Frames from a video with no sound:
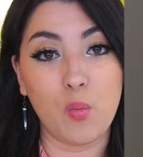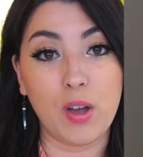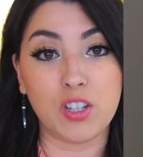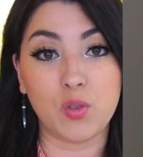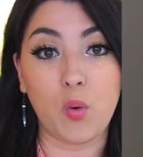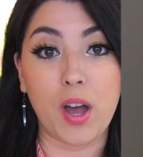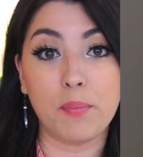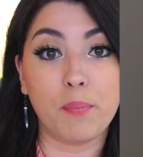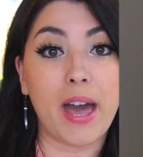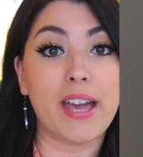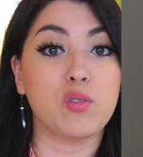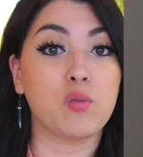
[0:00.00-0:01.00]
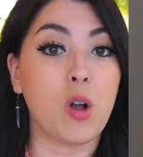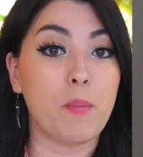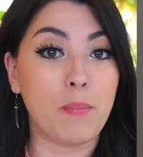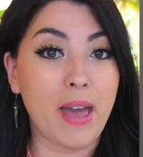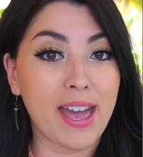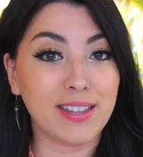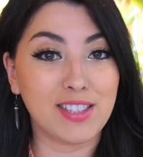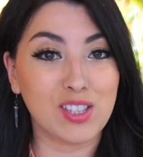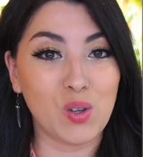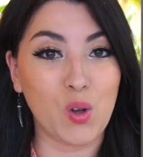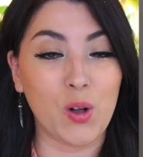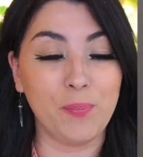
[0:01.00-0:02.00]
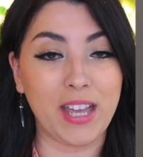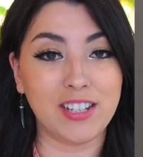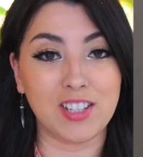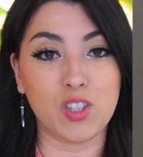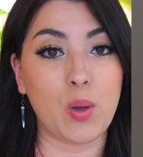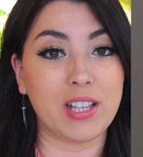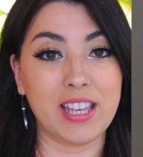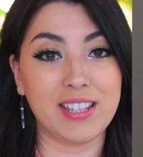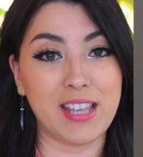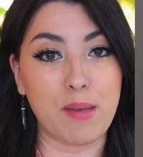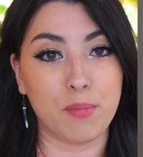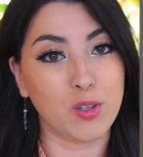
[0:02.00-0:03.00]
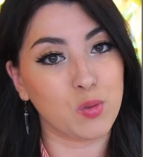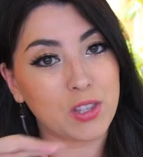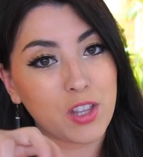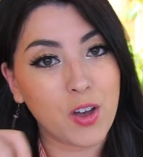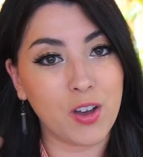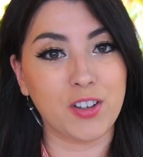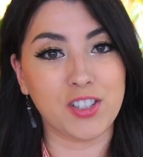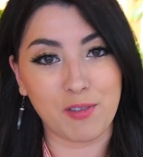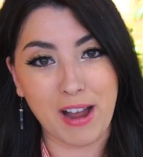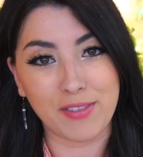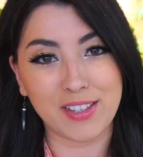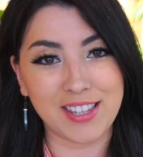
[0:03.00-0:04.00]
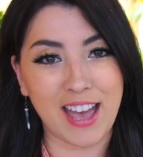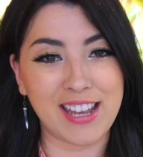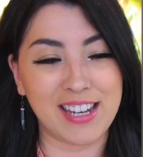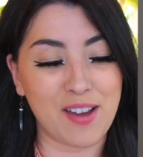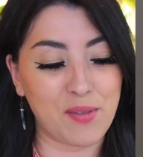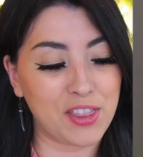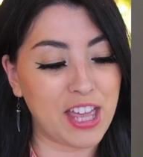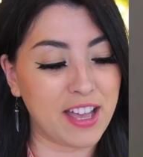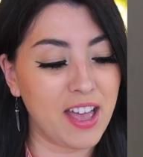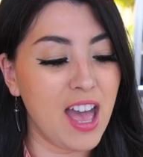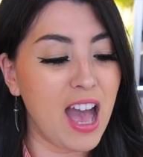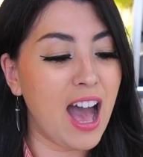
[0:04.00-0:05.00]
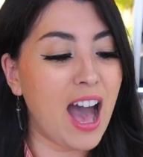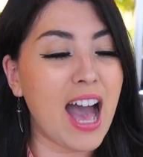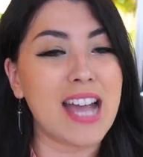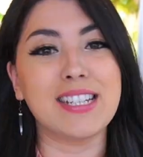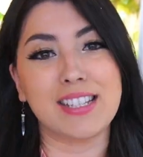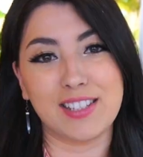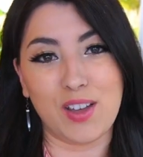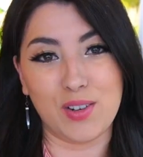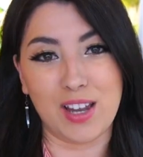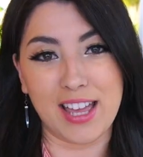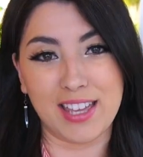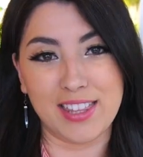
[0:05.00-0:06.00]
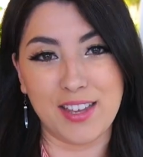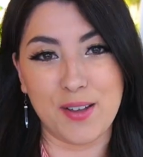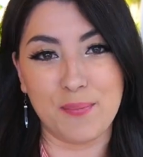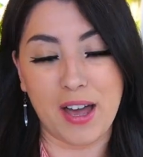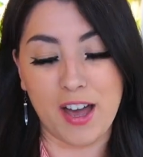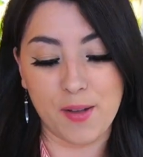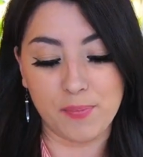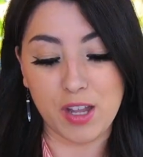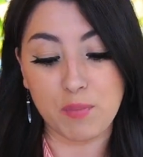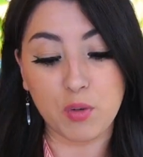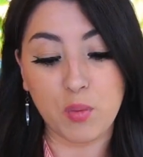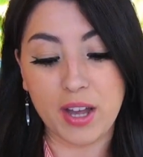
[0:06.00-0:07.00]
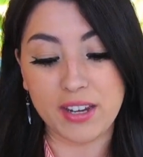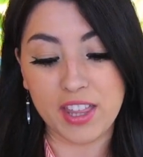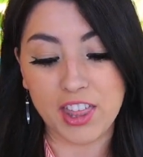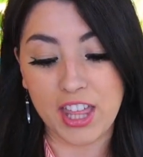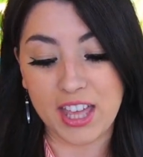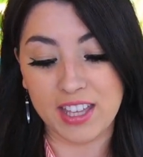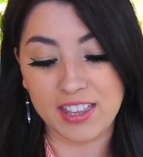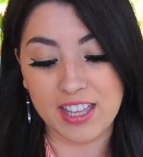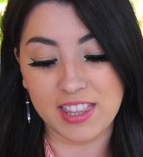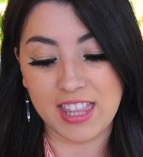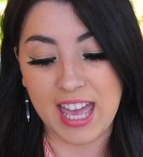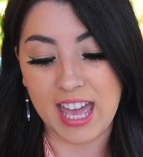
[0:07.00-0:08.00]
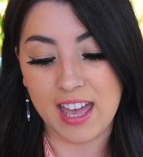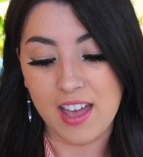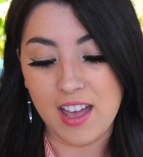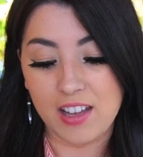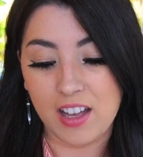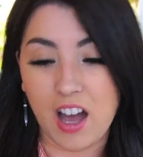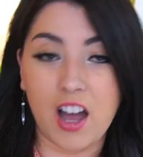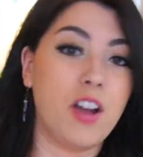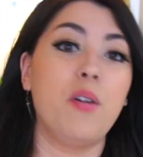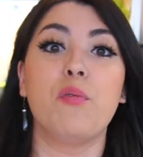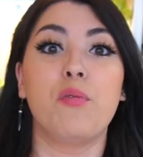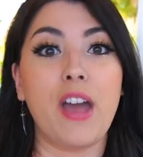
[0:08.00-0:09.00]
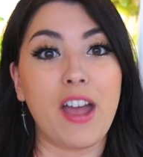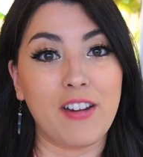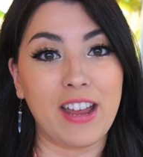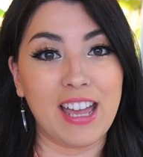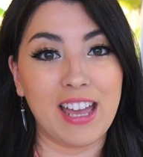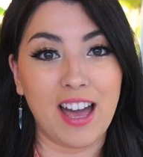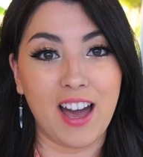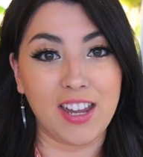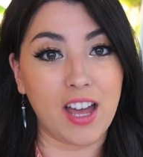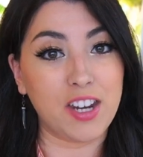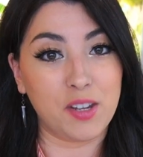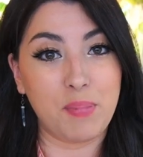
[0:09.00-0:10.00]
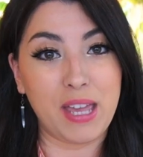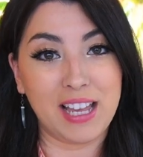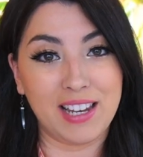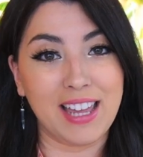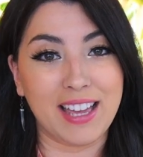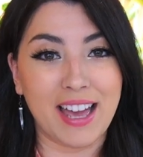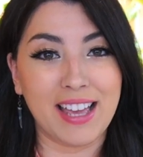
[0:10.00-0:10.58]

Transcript: which one buys from a pet store and just quickly assembles with the hooks around the side and everything. I just don't like them. Number one, I think that they are very unappealing